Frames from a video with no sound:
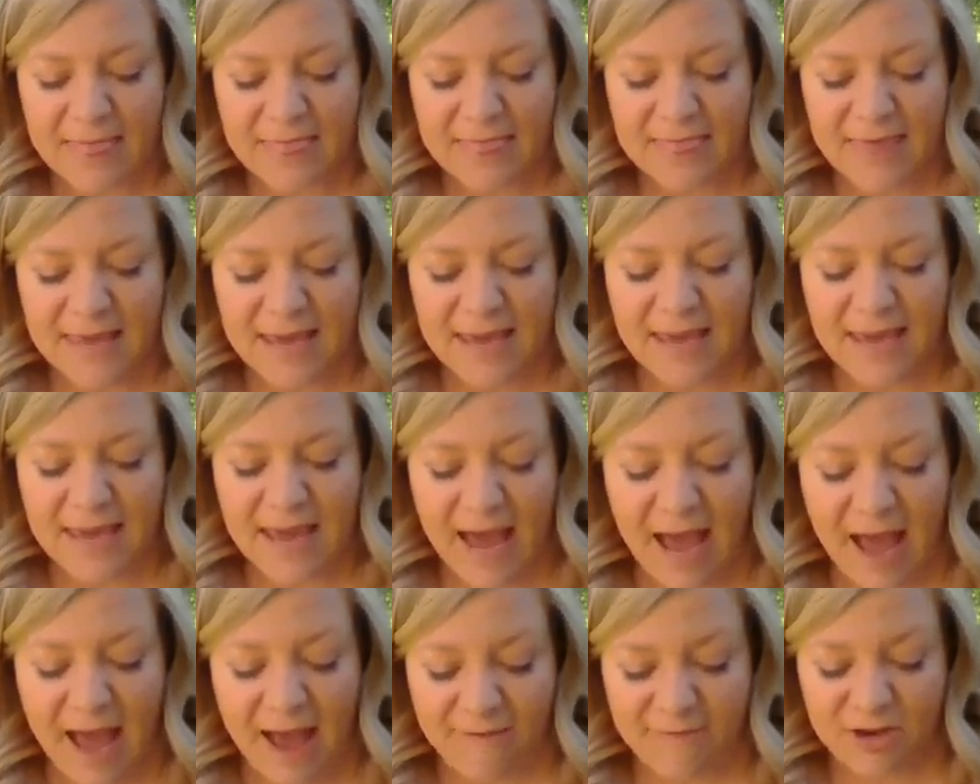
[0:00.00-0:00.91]
The
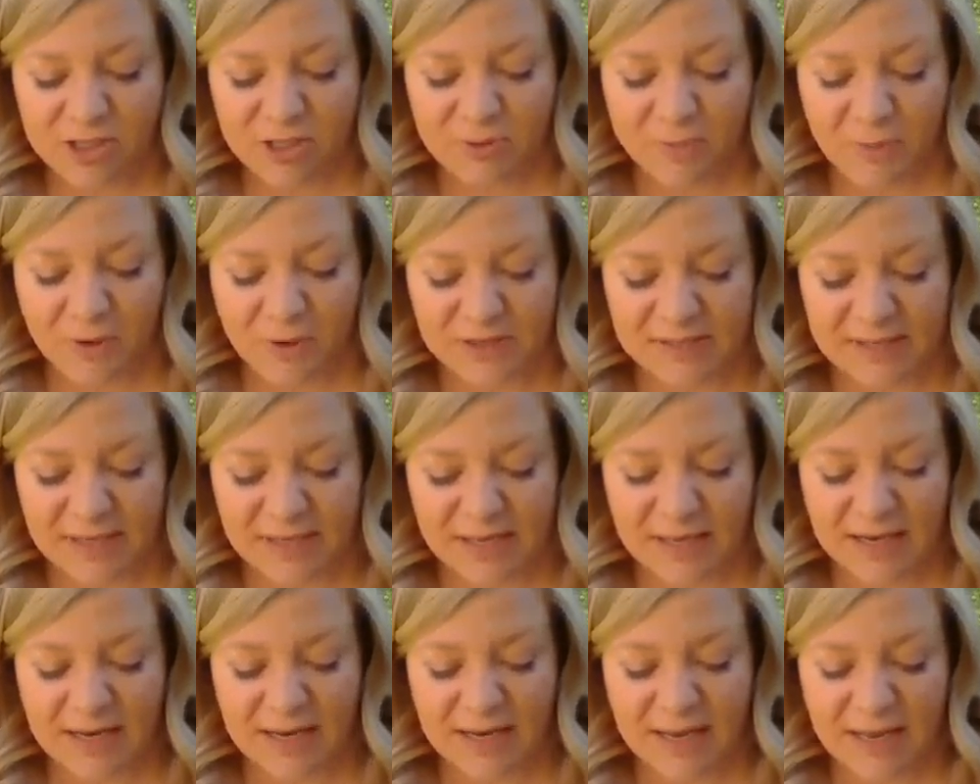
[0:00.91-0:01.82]
average
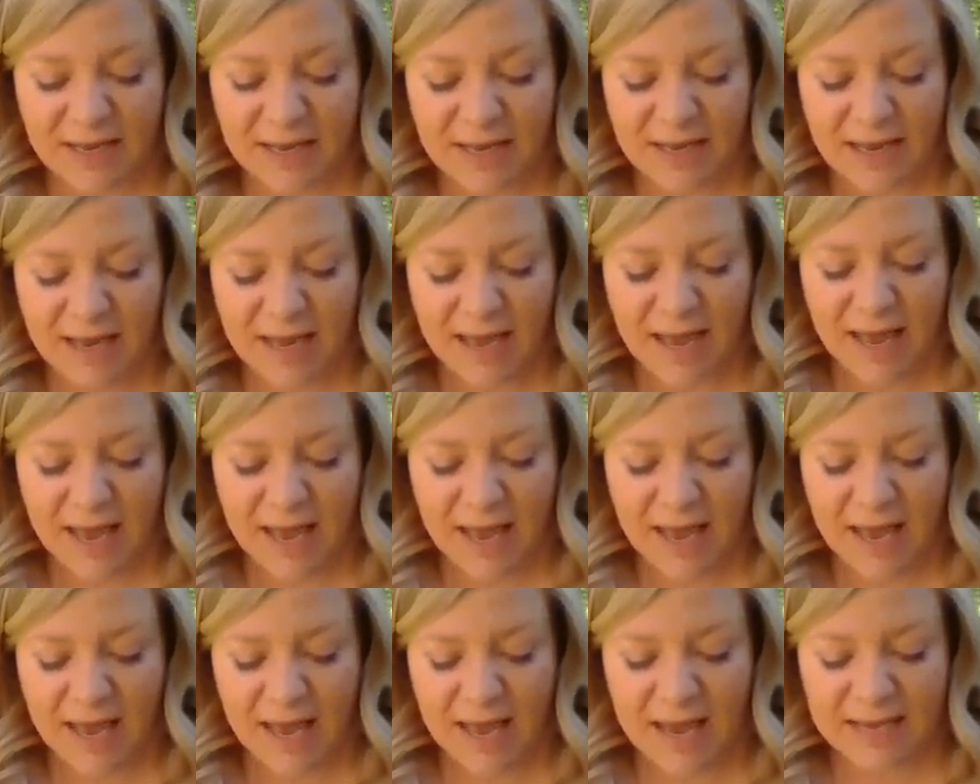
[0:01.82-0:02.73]
person
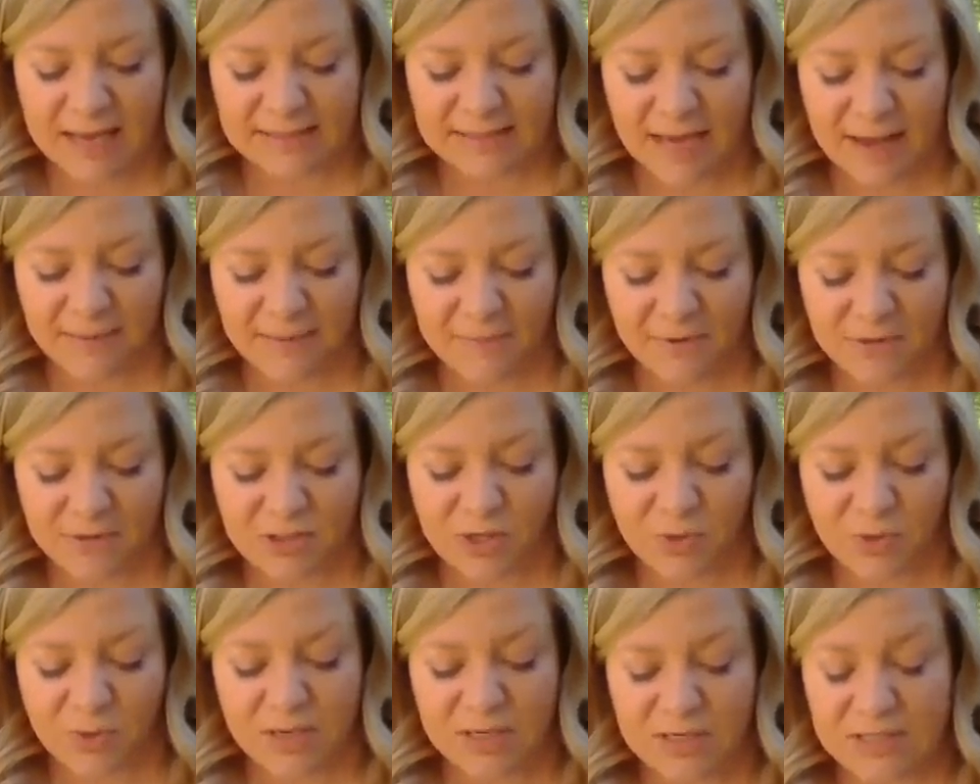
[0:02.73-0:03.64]
is able to
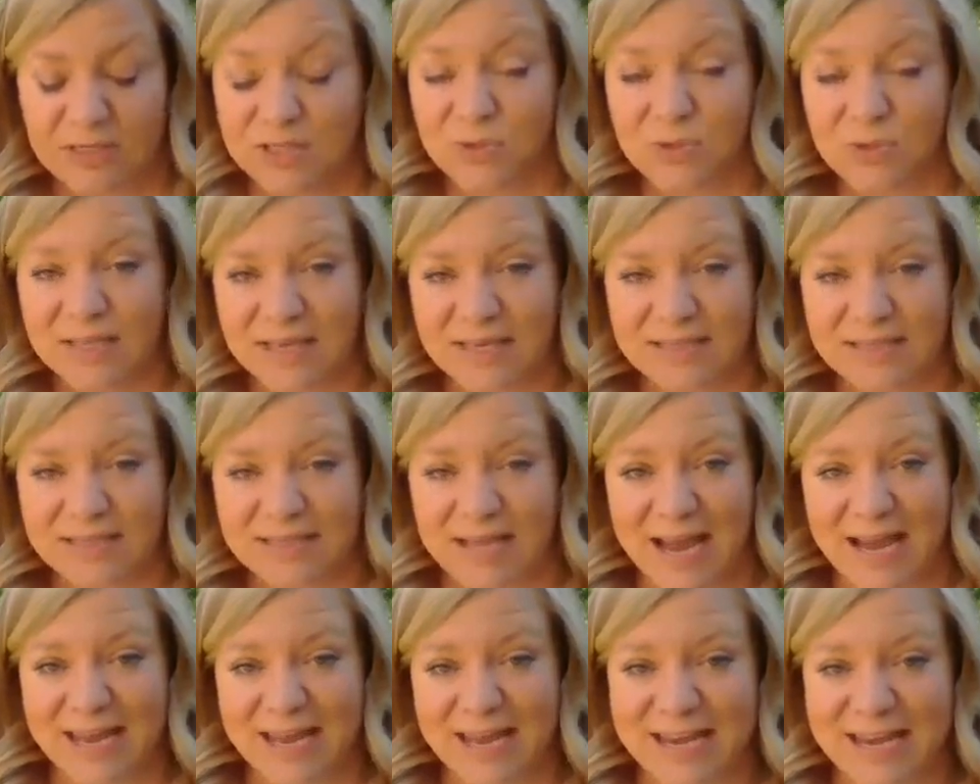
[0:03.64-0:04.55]
reduce
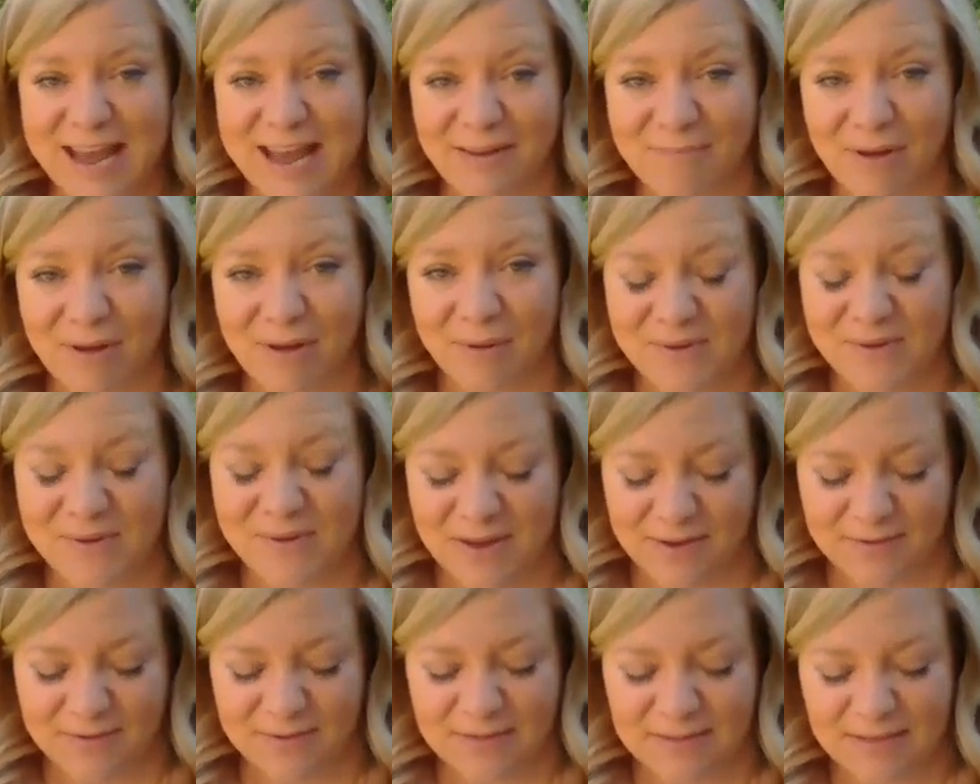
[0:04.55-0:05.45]
anxiety about
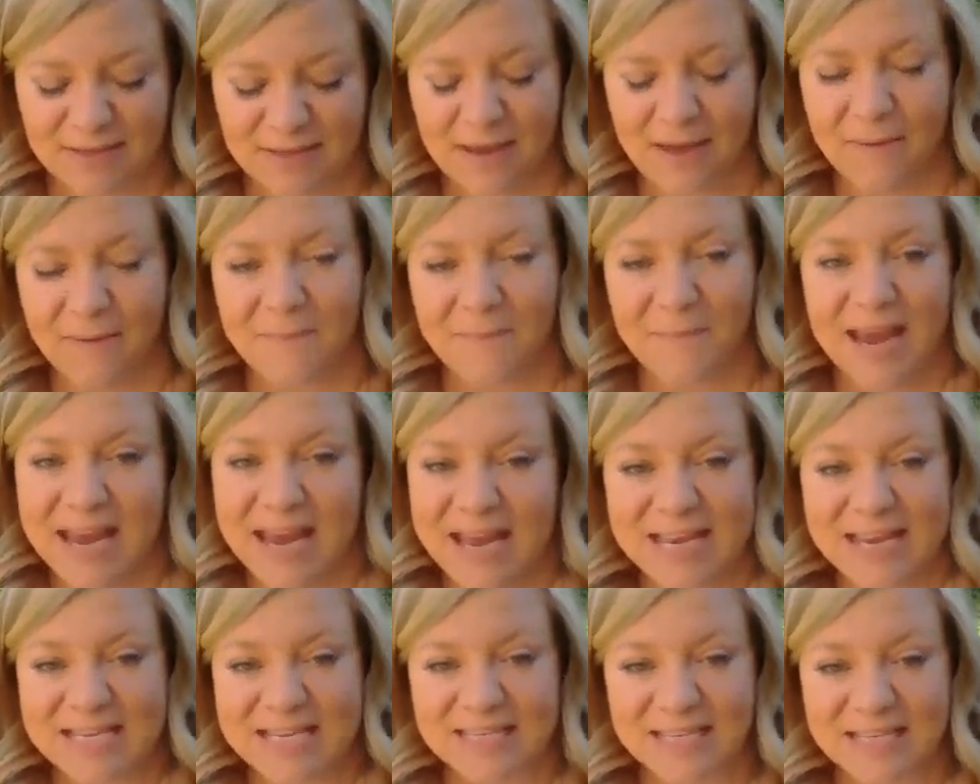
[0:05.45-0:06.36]
meals by
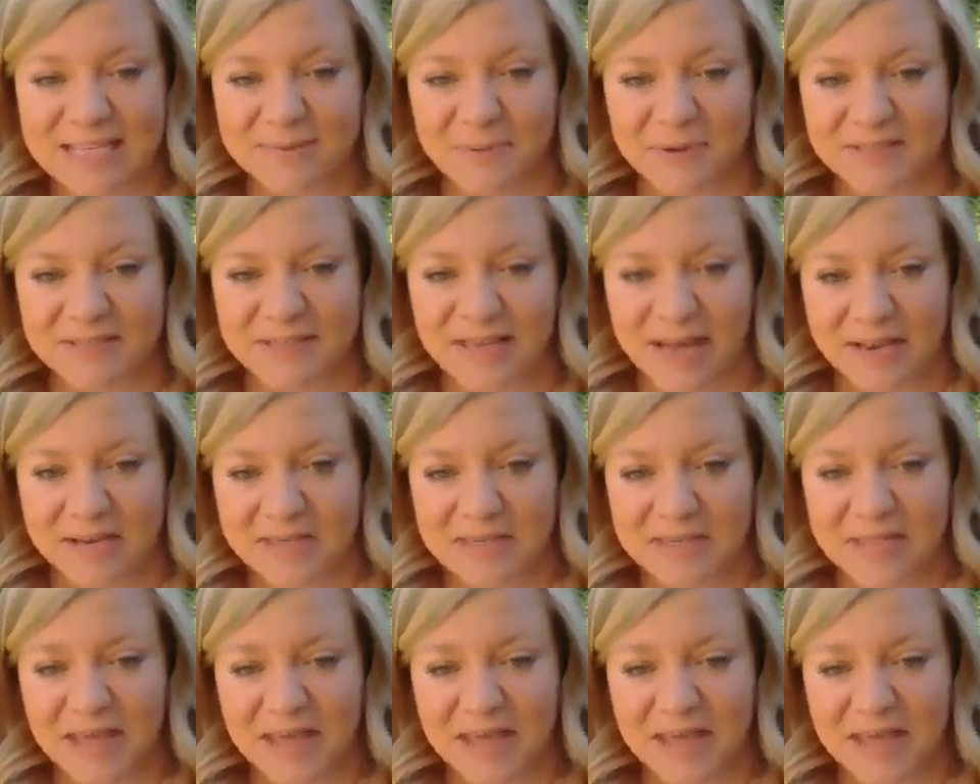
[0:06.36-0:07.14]
86%.